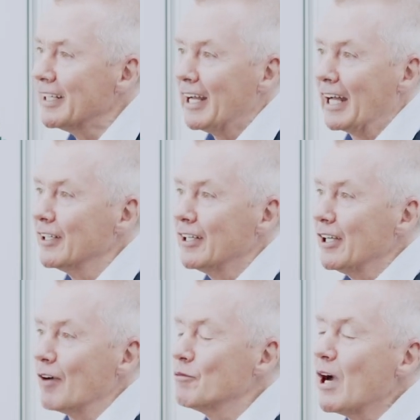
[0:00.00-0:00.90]

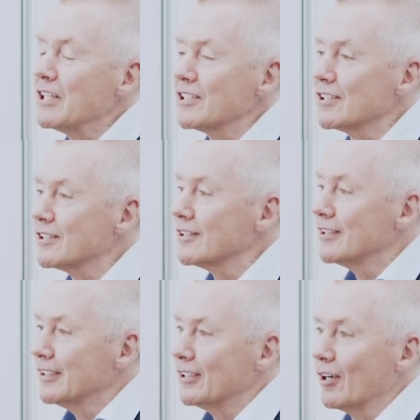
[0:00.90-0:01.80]
I'd waited
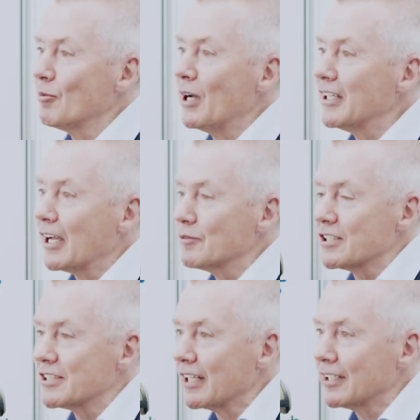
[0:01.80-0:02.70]
all my life
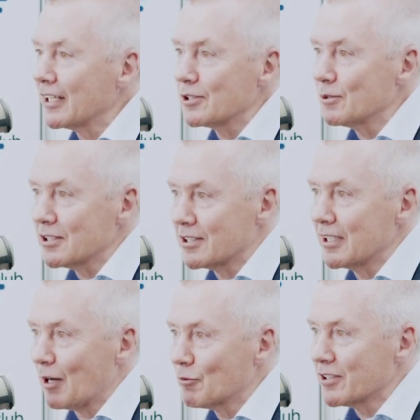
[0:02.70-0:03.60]
to say that to a
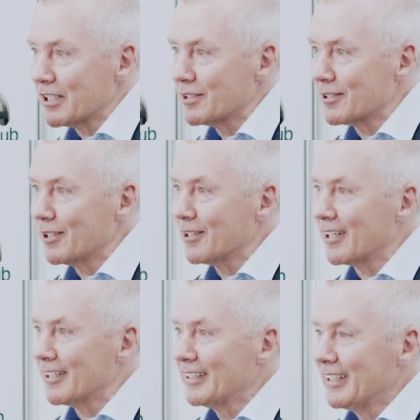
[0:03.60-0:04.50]
celebrity.
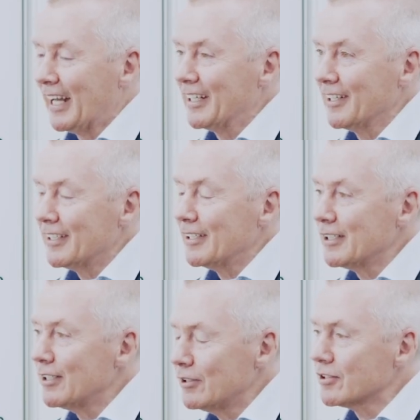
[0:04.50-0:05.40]
So, and
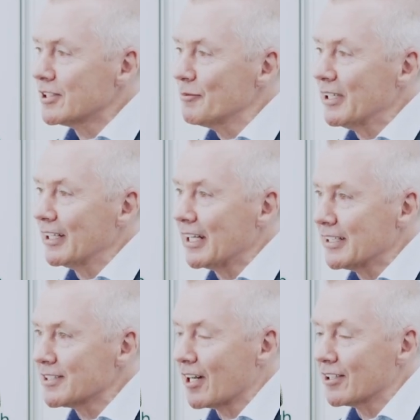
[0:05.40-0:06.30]
he looked at me and then
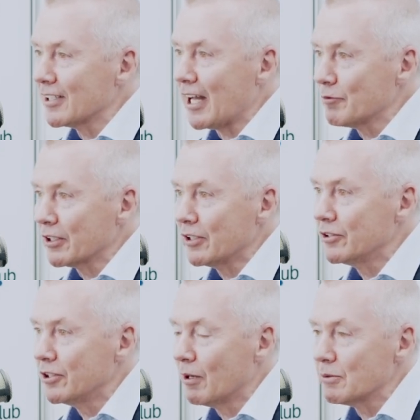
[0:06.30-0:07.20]
he started laughing. He
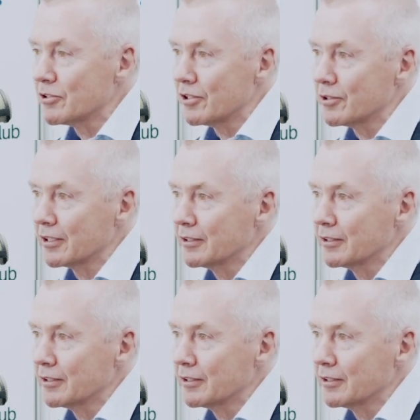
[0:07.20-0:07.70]
knew I was joking.